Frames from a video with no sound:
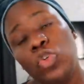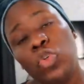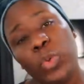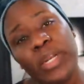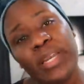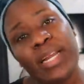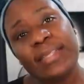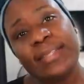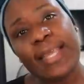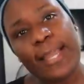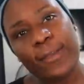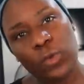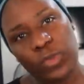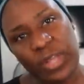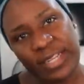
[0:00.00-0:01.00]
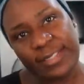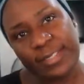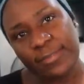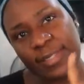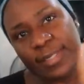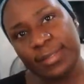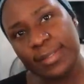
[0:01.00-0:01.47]
So when I tell you that
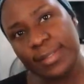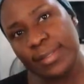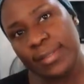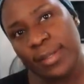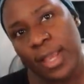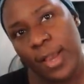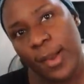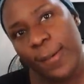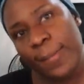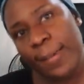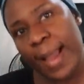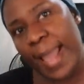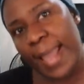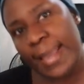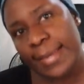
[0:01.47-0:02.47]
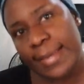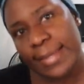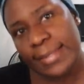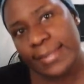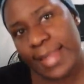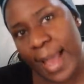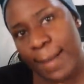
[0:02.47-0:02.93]
the reason
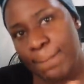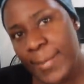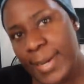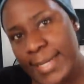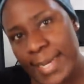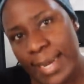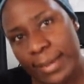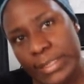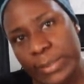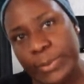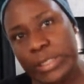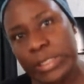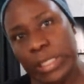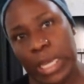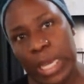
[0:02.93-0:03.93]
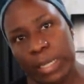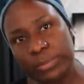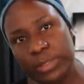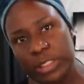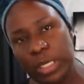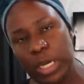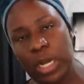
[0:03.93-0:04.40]
why that money that was supposed to
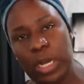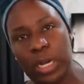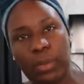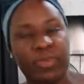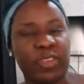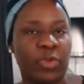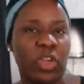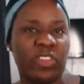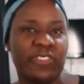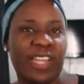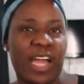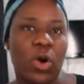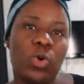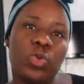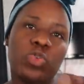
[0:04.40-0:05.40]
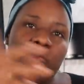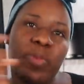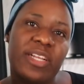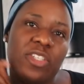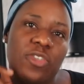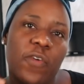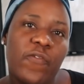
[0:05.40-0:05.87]
come did not come is because of that old
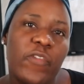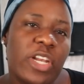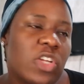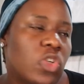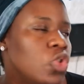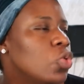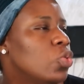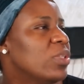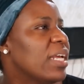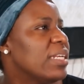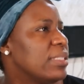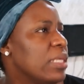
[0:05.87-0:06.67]
woman in your village, you will now